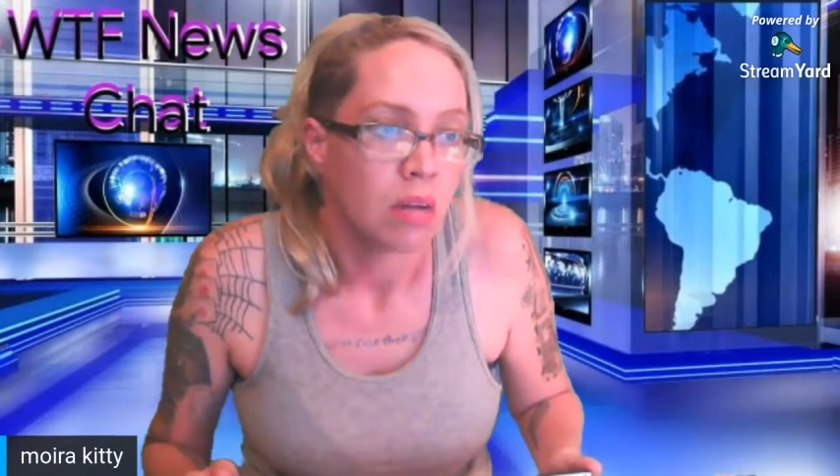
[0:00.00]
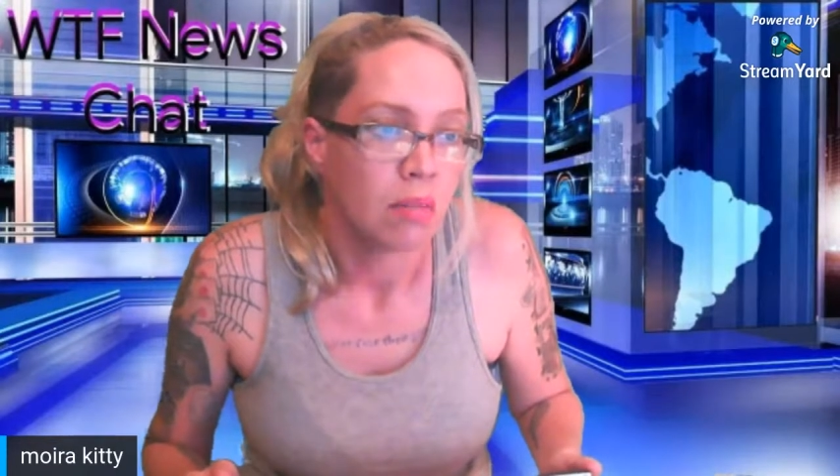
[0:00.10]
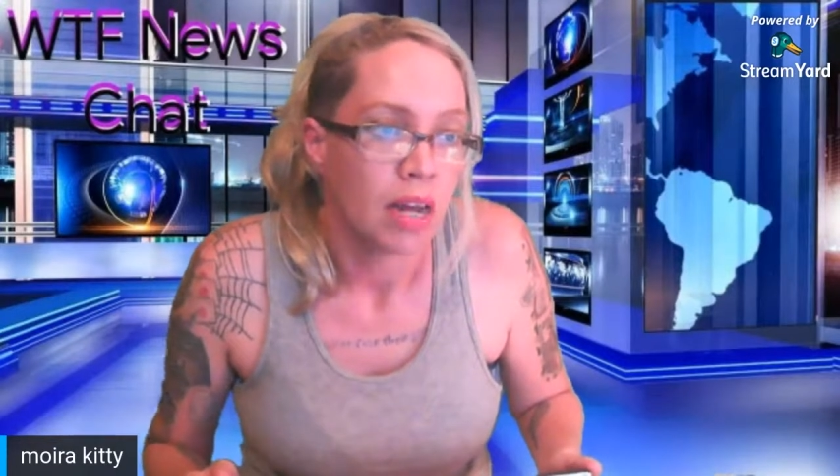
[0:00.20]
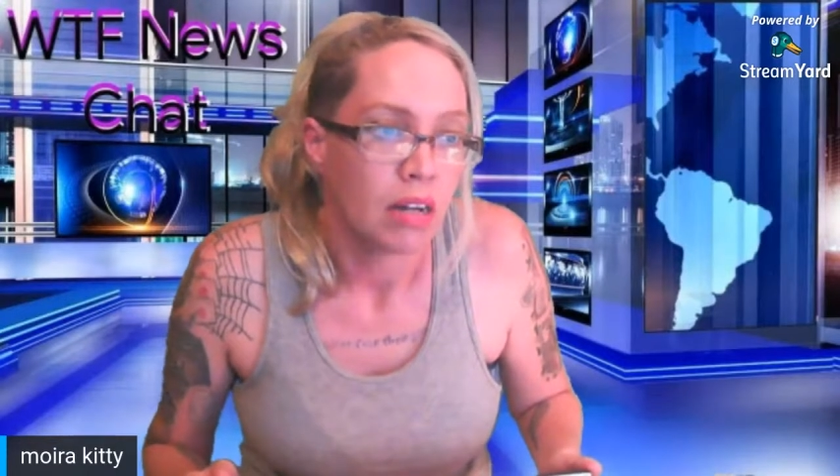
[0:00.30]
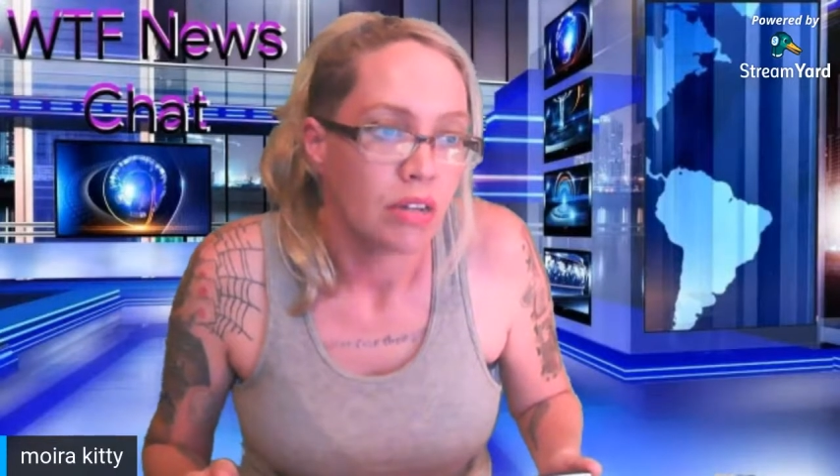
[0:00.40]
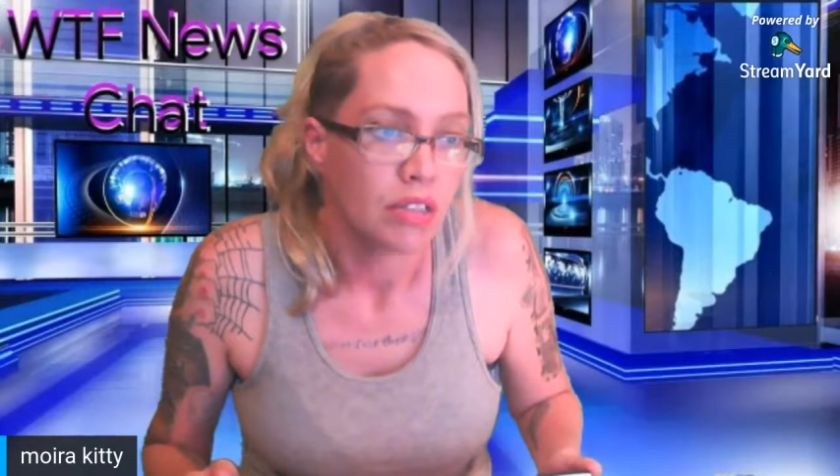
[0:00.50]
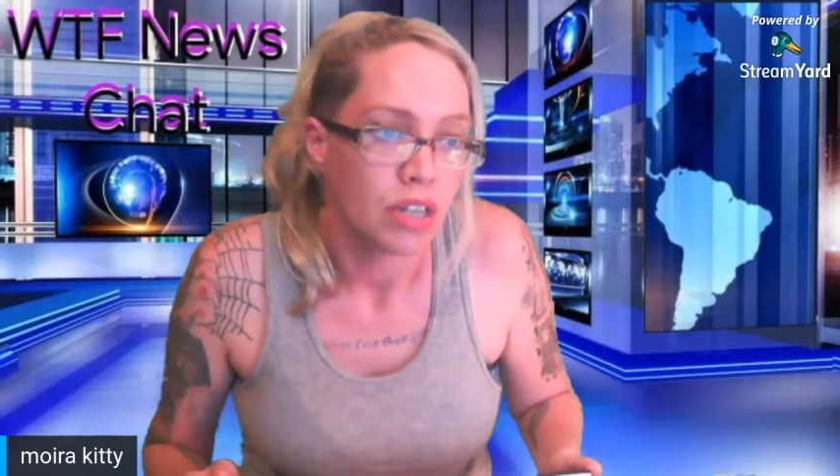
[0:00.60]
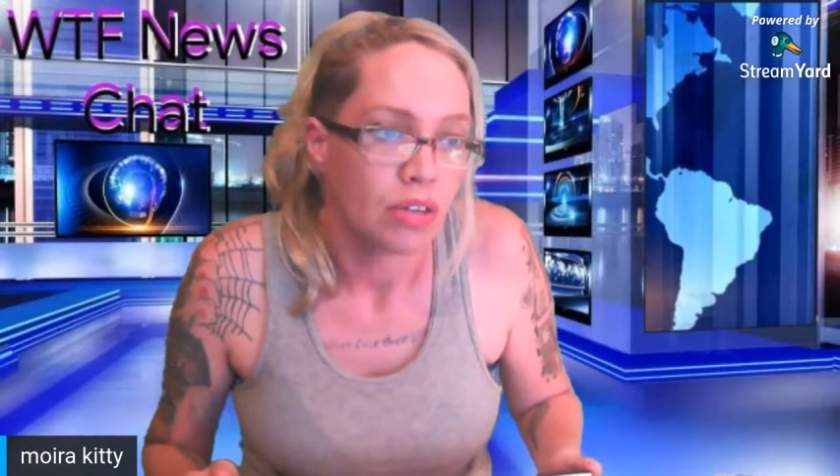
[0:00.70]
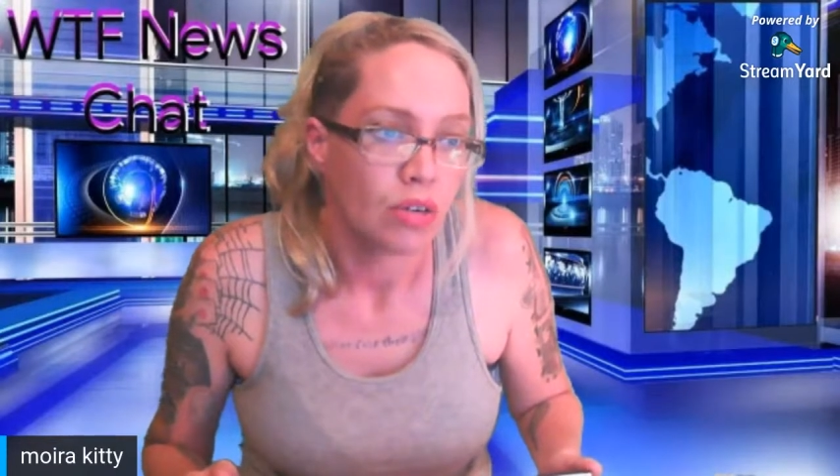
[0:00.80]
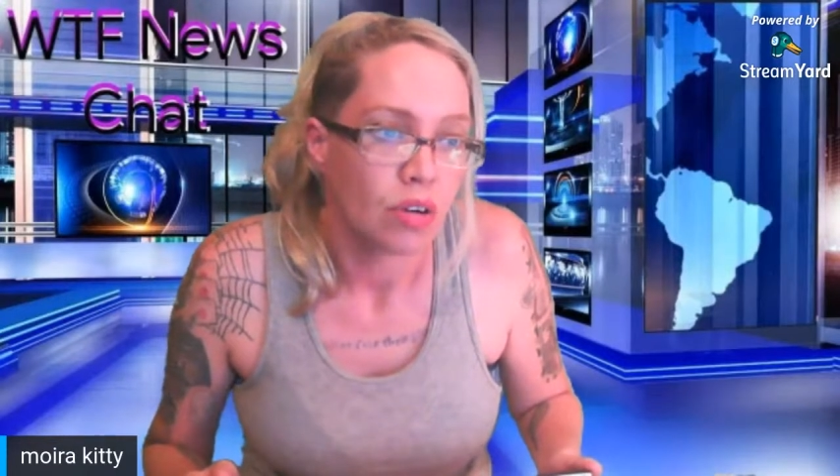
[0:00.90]
the housing
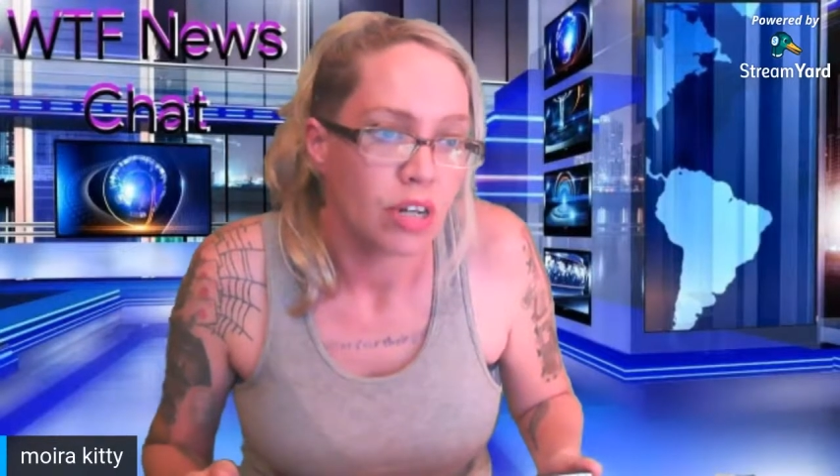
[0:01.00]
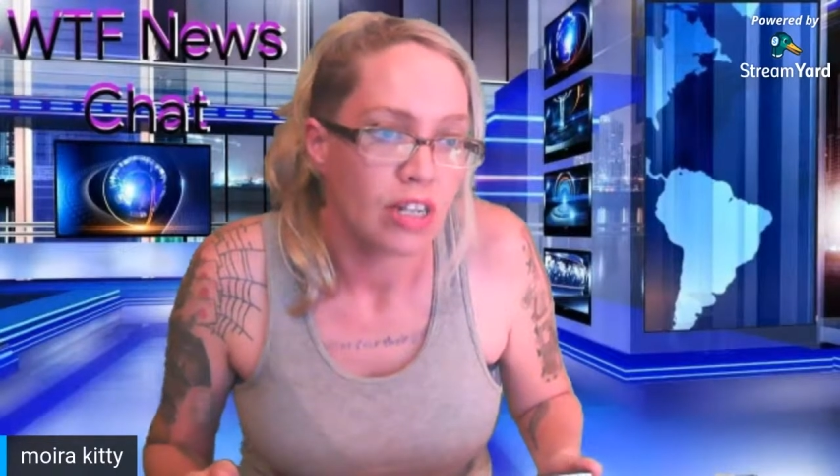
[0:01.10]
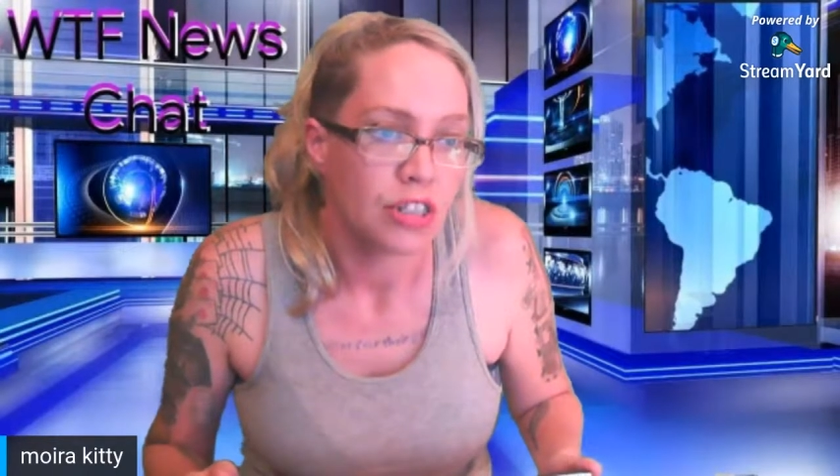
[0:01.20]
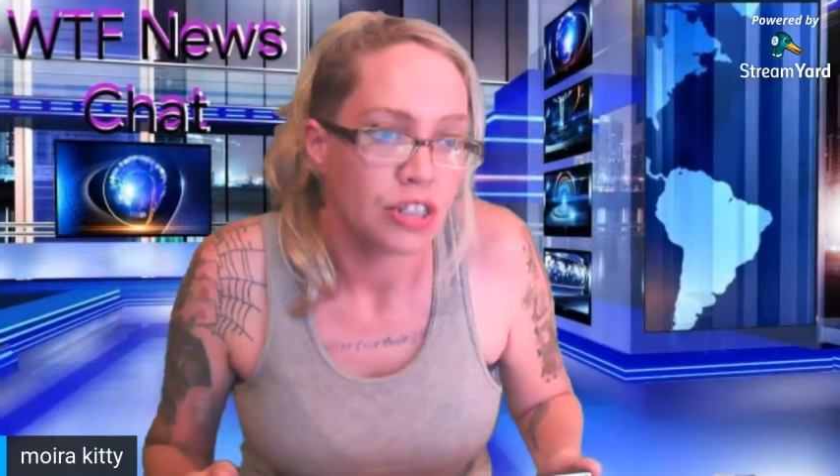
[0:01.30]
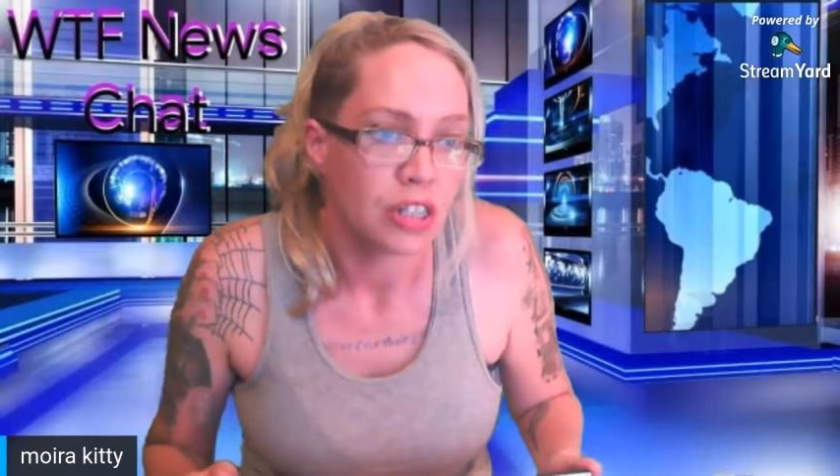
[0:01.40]
authority has